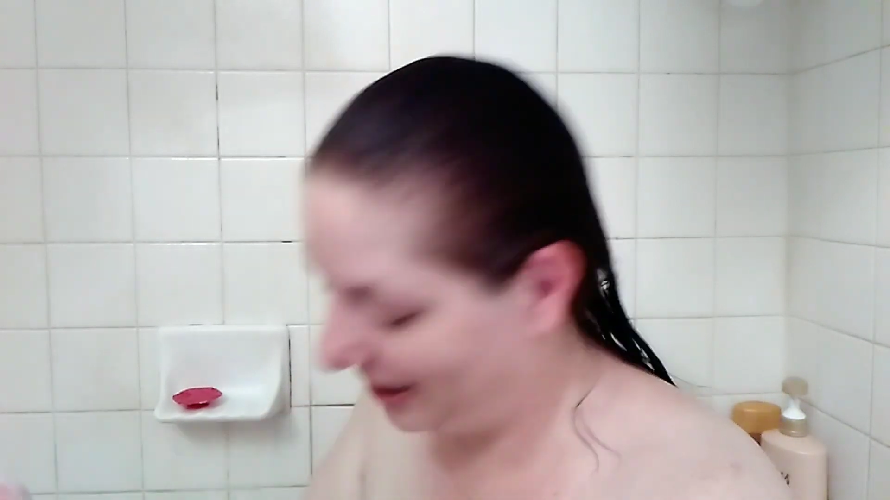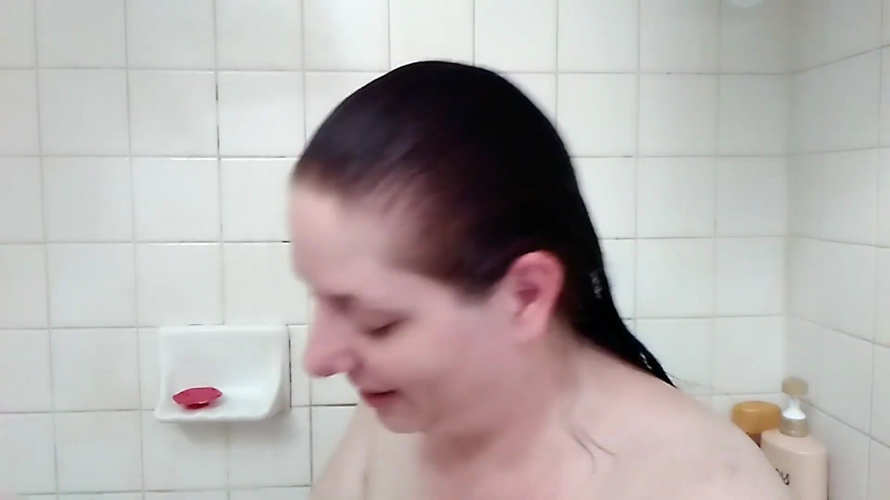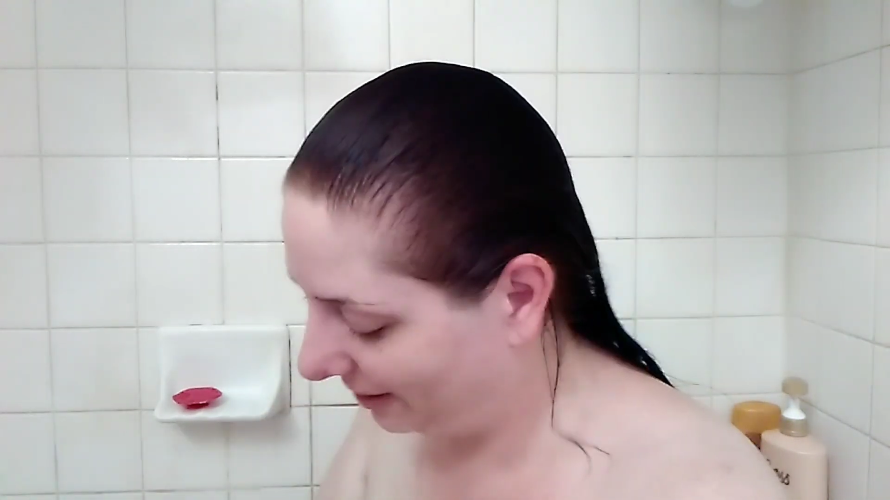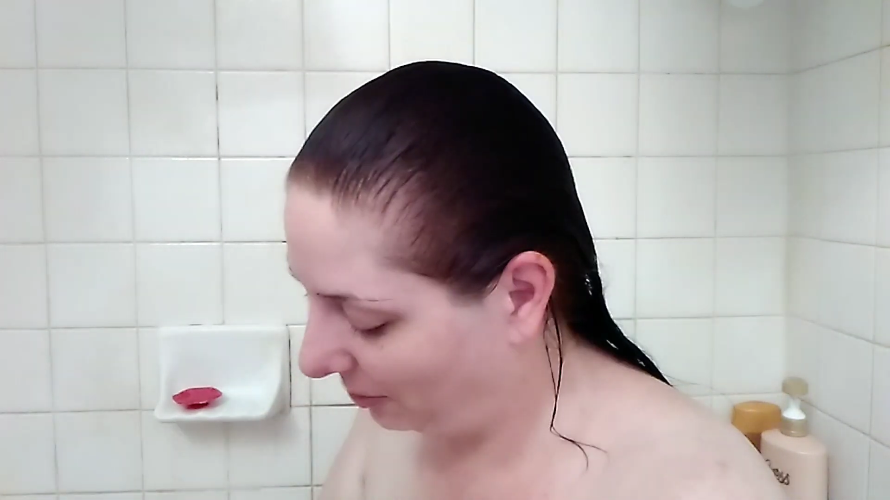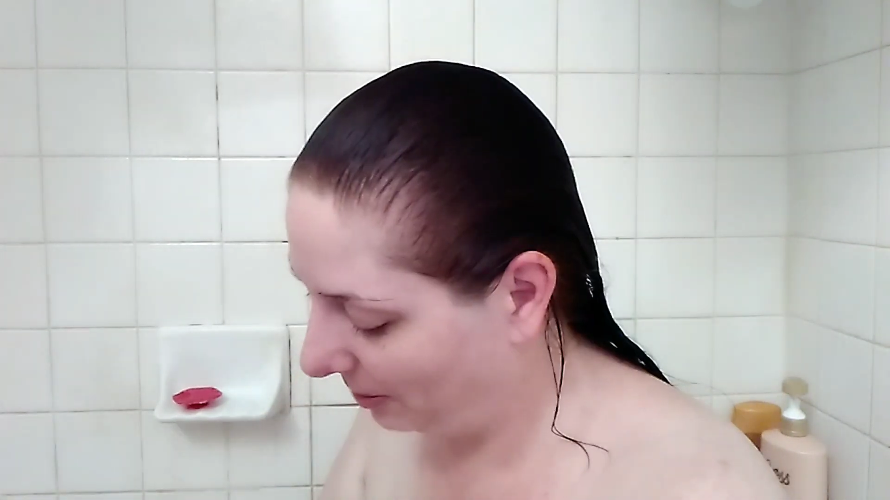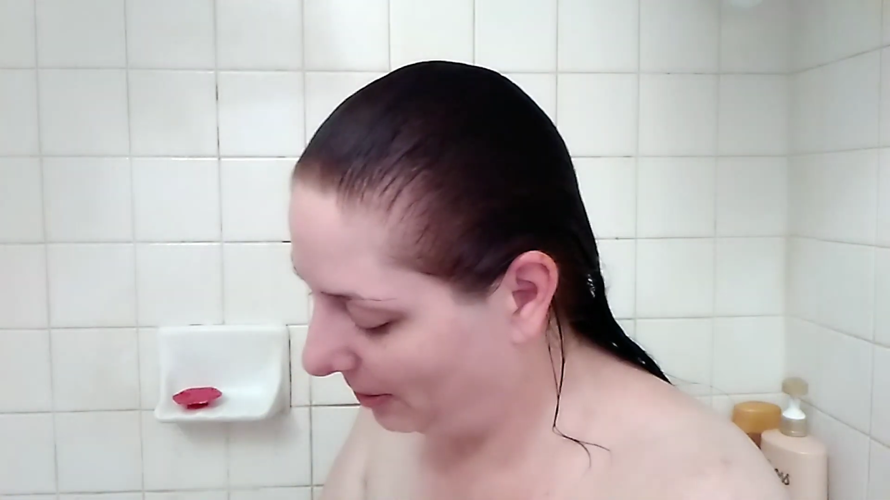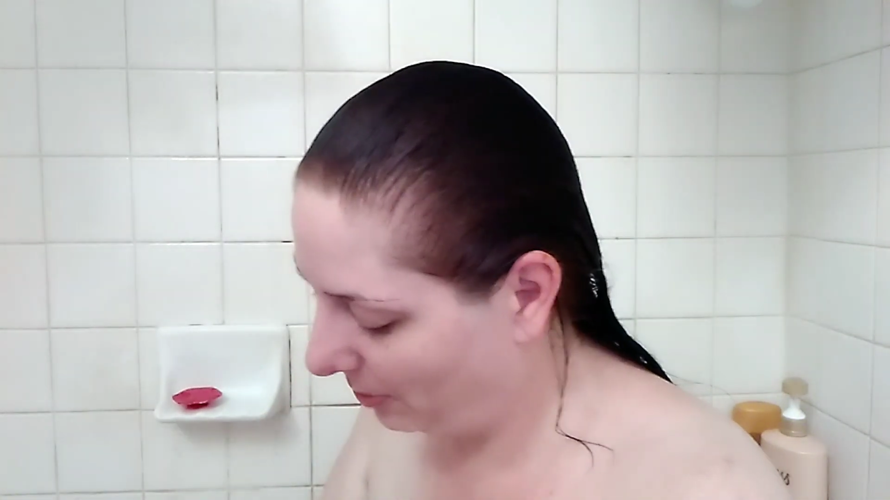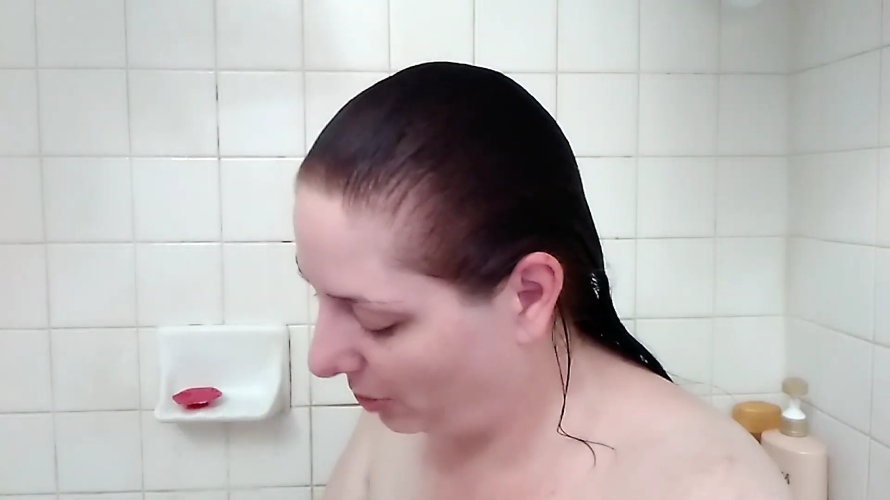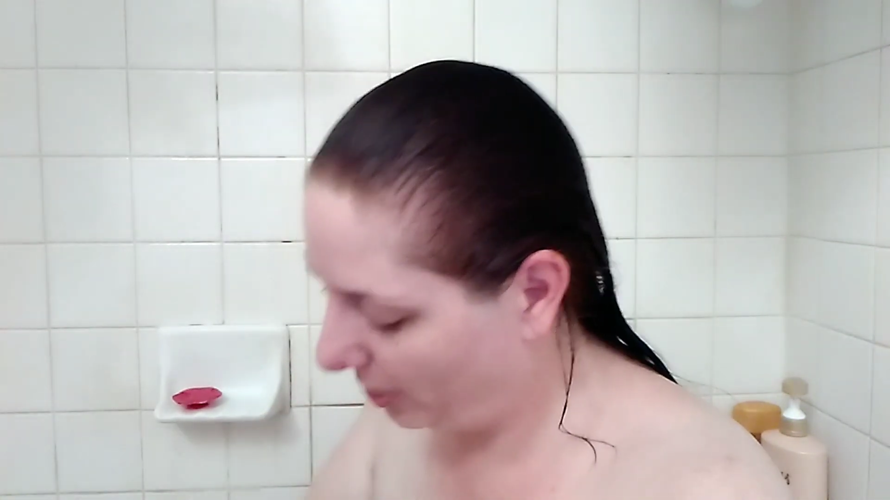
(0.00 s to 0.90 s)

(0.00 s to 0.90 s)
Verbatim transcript: Add a little bit more